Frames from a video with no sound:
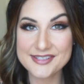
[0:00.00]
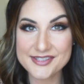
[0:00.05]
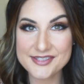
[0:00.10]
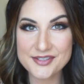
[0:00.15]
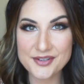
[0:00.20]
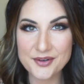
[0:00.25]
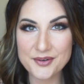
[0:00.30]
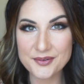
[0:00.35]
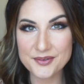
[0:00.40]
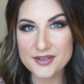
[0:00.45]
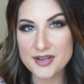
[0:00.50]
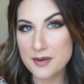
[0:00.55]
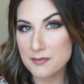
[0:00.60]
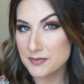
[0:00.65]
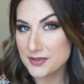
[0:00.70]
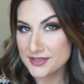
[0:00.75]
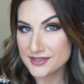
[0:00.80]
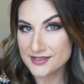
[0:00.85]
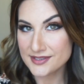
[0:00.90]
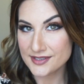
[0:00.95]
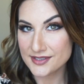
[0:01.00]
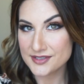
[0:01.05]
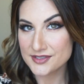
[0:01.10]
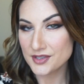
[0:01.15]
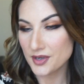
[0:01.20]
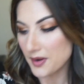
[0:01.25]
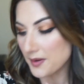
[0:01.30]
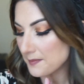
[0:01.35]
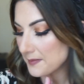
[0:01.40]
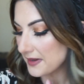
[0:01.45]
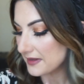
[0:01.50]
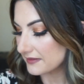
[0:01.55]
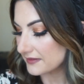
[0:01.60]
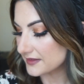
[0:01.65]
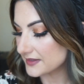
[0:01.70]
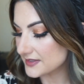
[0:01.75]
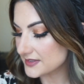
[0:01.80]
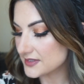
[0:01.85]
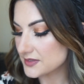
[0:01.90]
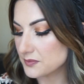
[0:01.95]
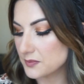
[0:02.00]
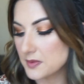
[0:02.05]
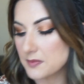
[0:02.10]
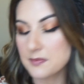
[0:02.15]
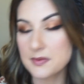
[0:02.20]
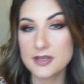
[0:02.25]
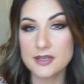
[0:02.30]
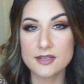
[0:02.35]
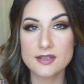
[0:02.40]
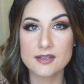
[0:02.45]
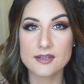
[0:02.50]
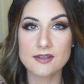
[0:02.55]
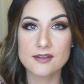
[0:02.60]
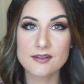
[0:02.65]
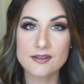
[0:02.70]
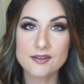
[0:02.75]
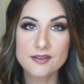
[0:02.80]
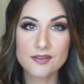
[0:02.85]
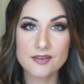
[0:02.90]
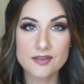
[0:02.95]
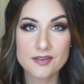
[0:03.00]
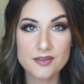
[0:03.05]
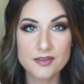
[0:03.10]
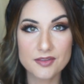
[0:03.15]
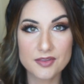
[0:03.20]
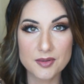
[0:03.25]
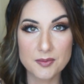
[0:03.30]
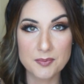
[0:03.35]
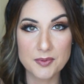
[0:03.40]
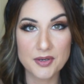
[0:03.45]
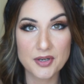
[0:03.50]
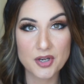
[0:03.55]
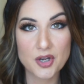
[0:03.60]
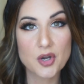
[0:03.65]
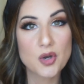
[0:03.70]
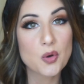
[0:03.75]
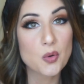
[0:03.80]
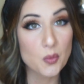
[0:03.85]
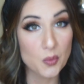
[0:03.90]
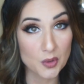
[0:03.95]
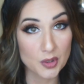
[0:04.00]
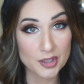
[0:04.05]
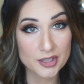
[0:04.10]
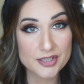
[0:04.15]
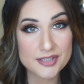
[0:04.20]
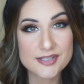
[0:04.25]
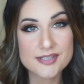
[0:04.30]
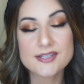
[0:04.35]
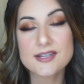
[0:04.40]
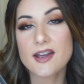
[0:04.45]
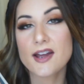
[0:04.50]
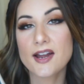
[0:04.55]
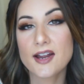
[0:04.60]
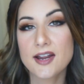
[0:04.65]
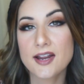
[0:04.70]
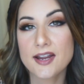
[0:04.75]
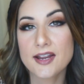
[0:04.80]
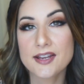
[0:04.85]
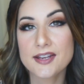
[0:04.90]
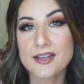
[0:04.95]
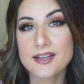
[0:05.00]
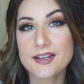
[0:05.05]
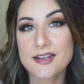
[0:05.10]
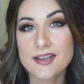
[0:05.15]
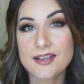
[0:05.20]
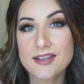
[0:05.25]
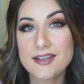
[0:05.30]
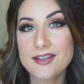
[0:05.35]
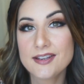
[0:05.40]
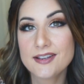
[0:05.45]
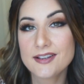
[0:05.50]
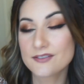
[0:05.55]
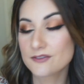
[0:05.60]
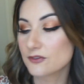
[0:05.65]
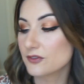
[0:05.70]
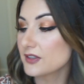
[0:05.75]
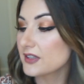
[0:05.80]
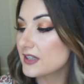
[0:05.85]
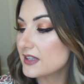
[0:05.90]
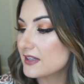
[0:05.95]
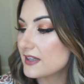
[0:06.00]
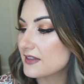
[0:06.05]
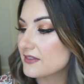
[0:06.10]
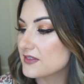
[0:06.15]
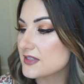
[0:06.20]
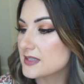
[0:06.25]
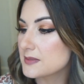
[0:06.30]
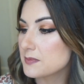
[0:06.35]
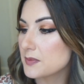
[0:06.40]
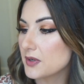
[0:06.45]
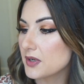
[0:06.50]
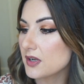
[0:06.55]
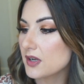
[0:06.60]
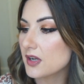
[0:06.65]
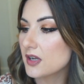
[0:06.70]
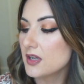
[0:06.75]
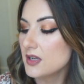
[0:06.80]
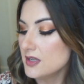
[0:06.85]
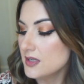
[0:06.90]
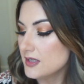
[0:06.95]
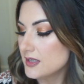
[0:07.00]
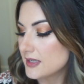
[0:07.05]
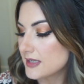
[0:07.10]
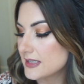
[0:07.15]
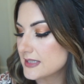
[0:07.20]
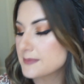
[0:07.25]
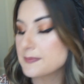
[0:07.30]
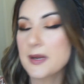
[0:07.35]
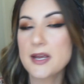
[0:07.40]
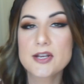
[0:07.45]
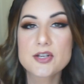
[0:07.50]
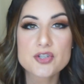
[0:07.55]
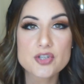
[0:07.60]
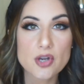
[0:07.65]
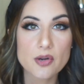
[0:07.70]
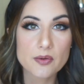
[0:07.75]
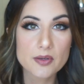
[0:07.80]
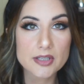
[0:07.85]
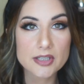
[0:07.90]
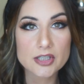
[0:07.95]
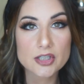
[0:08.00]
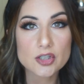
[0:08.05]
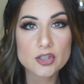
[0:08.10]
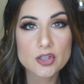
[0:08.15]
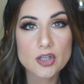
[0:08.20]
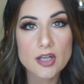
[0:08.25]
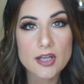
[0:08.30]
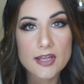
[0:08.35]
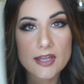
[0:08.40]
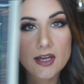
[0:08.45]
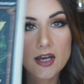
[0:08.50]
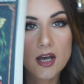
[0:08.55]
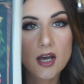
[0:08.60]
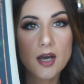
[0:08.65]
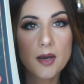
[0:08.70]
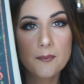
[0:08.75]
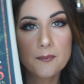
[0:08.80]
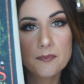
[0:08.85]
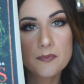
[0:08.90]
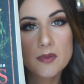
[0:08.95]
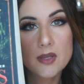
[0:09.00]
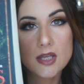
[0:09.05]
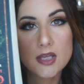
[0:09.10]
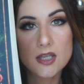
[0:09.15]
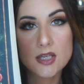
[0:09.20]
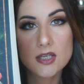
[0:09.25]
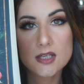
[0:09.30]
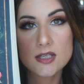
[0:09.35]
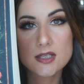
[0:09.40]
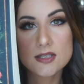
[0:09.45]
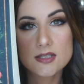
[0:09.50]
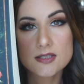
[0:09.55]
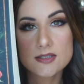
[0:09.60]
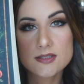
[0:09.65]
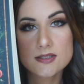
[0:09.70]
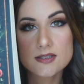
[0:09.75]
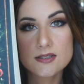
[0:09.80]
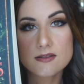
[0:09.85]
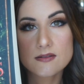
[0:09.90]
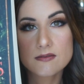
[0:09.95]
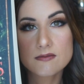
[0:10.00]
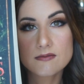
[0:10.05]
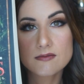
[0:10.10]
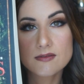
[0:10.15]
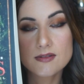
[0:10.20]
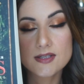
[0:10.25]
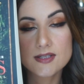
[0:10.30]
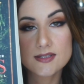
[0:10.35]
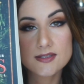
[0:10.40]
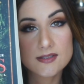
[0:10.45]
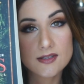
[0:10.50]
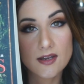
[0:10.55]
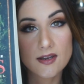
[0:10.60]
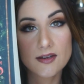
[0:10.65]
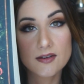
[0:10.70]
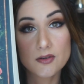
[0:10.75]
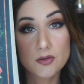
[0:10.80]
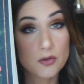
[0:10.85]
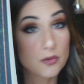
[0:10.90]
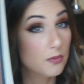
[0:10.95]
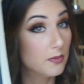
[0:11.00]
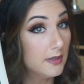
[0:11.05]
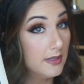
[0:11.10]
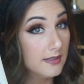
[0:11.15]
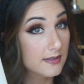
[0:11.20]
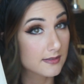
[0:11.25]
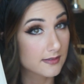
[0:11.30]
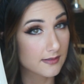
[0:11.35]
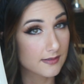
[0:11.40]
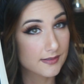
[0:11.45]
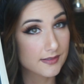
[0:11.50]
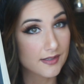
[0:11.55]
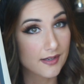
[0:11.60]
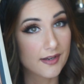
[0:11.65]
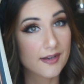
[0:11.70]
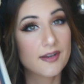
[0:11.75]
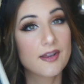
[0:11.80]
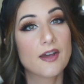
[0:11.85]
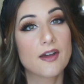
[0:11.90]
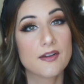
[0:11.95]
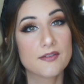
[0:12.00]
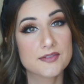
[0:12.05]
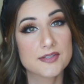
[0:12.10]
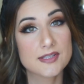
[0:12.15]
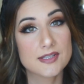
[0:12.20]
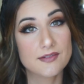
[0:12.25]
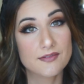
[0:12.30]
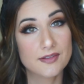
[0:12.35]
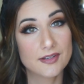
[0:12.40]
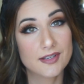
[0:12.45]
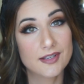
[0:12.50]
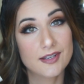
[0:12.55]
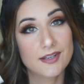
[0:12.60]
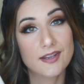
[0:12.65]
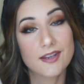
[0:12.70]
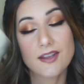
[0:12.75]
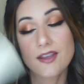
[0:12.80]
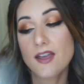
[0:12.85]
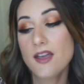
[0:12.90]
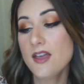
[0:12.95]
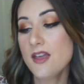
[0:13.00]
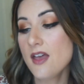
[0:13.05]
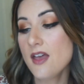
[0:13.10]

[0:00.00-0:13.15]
so number six on my list would be the book Horns. I really like this book. It's by Joe Hill. Um, it is the son, who is the son of Stephen King.